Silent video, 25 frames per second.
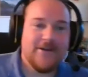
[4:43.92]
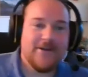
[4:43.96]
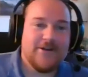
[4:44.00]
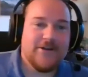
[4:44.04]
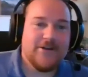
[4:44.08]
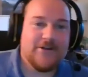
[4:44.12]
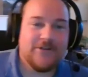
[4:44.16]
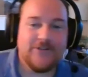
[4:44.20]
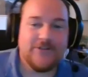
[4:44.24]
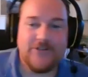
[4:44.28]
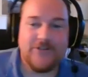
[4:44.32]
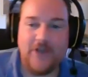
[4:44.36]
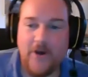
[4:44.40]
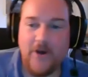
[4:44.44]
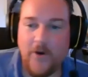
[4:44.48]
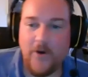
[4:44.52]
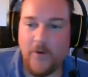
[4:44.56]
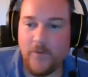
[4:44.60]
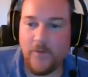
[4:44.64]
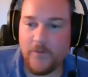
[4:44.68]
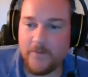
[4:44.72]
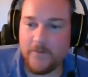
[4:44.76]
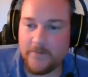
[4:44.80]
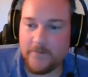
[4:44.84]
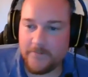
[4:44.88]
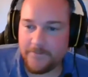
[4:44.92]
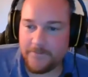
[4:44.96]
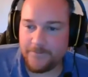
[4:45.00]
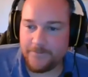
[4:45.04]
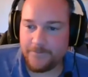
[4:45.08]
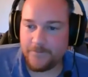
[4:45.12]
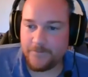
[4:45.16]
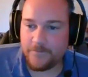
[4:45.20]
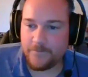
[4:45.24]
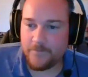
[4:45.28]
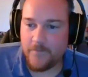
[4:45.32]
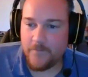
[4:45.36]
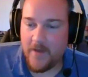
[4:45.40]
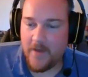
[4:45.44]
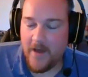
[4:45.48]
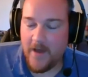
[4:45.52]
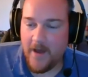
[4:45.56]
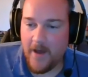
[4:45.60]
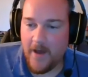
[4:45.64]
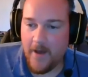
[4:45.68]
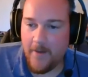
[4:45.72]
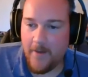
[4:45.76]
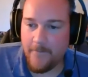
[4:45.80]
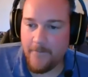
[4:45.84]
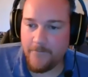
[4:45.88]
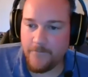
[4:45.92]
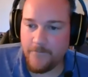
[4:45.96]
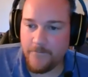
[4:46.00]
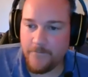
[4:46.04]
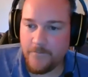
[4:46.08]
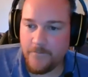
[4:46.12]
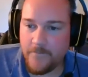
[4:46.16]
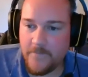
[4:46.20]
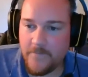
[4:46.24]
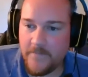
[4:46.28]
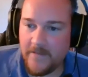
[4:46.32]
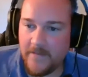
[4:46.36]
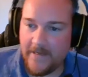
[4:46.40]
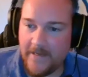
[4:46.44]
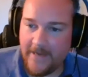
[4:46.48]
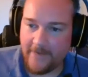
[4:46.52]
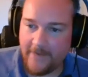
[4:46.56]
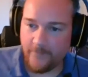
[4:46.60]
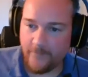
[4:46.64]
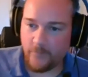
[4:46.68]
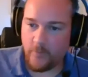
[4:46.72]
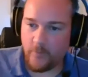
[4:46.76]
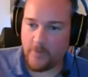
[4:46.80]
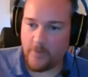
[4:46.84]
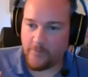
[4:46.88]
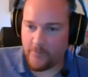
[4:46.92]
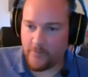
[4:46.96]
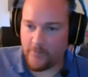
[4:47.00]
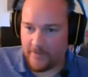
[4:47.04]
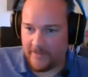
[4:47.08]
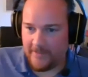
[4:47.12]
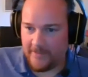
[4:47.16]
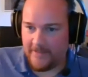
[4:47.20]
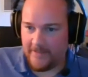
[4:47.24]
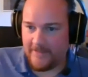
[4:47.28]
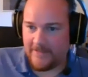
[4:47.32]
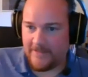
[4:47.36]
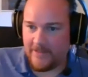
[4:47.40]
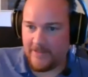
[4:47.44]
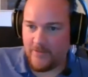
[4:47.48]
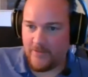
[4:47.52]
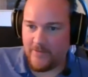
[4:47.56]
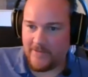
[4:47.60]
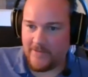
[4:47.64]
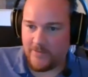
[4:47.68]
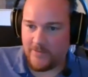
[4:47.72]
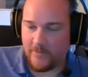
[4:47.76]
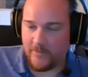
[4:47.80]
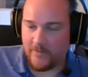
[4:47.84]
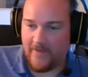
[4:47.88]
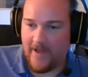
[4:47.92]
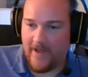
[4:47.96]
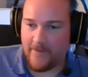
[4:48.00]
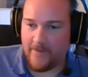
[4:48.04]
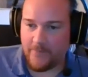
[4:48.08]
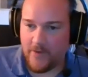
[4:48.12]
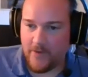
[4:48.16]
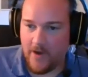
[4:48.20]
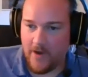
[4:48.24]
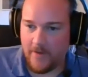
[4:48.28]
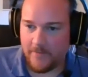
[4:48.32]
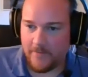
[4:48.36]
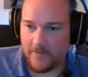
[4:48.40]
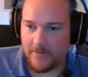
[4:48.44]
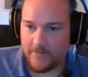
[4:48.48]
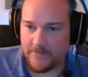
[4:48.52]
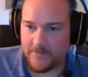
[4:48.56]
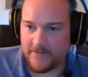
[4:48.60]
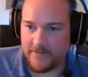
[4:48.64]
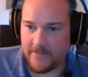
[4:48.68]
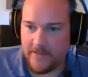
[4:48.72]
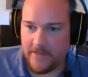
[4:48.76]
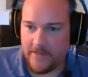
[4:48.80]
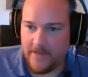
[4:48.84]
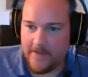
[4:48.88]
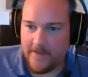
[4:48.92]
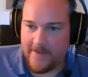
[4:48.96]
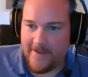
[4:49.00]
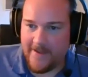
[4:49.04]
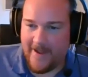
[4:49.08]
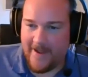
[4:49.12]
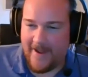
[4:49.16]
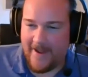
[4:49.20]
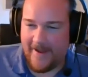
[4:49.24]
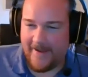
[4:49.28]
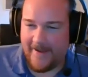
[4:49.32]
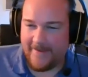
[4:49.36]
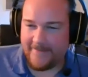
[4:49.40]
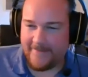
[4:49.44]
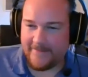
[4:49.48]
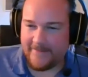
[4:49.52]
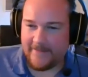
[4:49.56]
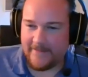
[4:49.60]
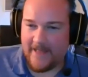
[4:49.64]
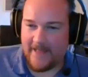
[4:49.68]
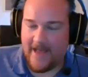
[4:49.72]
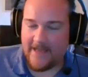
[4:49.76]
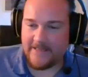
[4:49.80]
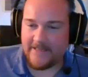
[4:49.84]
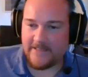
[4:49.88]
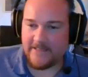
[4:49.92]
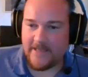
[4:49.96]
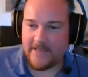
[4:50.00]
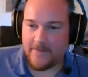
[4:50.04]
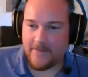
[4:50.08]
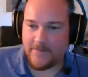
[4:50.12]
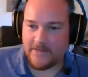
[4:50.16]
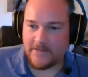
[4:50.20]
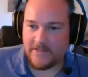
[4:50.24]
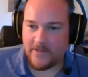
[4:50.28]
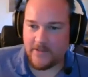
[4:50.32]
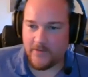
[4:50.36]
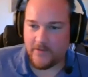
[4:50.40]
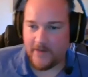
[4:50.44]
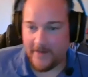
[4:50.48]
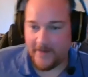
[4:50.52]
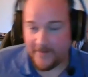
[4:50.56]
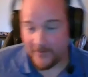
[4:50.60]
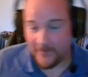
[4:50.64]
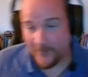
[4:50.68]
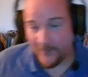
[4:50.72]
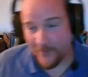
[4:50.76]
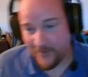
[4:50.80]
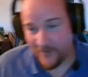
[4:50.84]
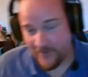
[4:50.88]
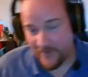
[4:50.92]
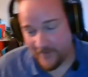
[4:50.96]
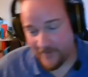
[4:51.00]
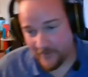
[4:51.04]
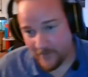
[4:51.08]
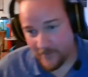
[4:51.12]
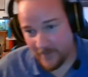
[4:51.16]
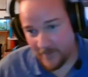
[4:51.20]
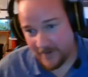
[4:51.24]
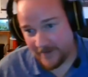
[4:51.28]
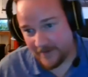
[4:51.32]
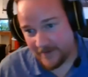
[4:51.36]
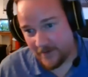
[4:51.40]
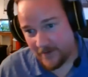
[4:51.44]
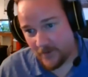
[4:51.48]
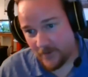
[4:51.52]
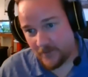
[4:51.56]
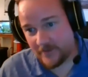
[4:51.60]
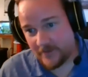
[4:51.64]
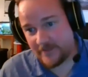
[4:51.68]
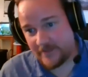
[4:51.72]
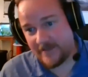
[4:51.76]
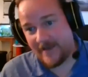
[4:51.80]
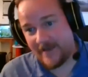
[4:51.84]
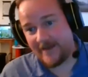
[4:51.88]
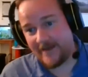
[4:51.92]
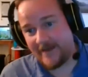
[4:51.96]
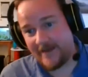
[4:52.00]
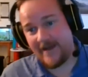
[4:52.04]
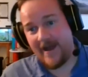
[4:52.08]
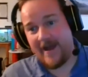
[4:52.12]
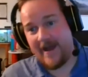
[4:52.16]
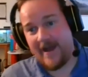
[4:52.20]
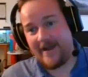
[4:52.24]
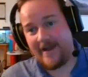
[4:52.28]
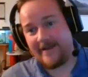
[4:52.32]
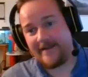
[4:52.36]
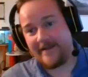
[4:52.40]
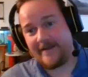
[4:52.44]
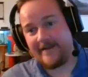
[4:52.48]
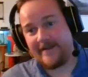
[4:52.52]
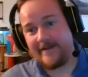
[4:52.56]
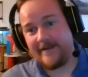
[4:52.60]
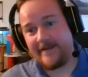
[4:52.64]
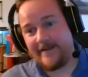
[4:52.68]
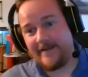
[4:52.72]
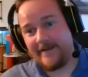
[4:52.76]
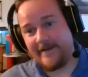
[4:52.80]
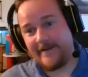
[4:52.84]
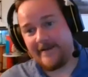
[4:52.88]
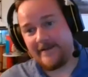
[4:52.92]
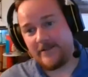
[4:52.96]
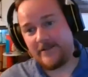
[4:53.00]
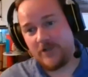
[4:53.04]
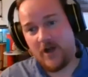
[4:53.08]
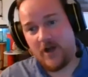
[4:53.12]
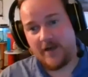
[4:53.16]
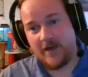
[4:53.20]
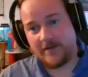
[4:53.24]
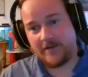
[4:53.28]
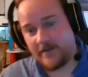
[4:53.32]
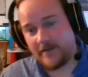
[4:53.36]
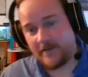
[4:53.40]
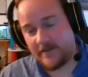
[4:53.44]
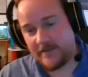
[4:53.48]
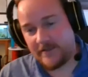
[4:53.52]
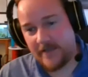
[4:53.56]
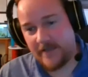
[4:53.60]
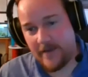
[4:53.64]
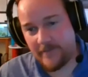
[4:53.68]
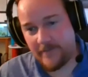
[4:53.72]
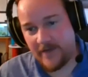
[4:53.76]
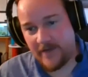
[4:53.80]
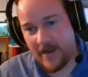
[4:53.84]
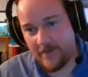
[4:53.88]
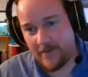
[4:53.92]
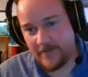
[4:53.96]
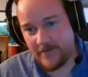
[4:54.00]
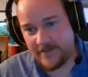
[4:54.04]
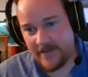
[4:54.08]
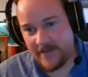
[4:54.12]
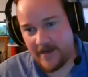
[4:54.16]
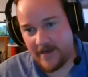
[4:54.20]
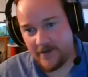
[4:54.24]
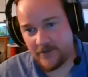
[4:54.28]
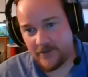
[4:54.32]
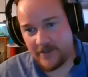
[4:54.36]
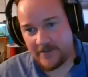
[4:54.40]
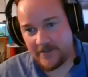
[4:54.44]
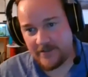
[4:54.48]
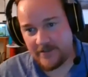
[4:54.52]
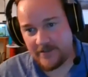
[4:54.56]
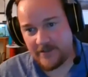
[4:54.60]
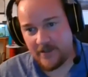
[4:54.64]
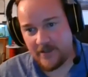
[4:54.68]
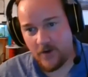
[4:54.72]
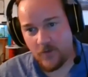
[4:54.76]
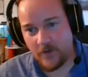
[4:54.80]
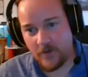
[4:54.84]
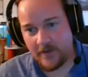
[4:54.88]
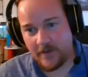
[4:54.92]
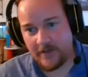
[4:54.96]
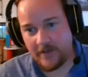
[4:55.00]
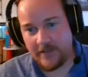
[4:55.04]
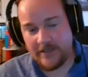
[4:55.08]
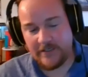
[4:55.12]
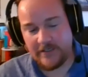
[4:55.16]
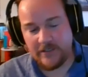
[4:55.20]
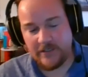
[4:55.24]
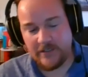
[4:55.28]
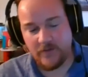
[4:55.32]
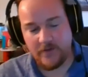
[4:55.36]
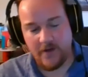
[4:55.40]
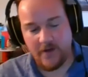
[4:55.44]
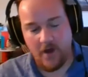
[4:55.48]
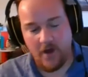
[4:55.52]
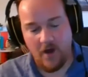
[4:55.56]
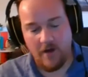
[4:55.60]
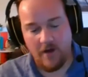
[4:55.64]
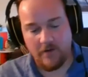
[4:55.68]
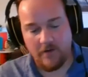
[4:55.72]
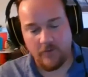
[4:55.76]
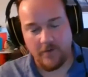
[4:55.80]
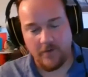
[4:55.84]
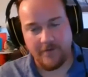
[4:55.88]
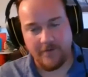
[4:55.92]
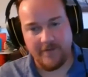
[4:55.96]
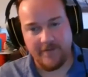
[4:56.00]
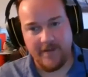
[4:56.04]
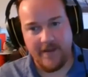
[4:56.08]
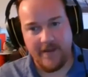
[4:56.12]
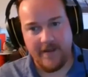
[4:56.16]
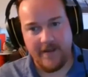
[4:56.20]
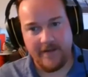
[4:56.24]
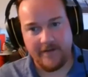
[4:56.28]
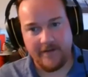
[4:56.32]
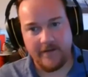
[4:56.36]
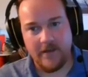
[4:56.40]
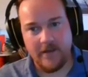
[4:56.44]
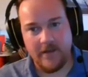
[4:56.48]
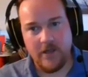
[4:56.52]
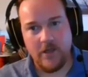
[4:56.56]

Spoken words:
So what we're going to do is we've had problems, and the last episode, I don't know if everybody noticed, I kind of talked at the same time as Adrian. So we're going to do an awkward thing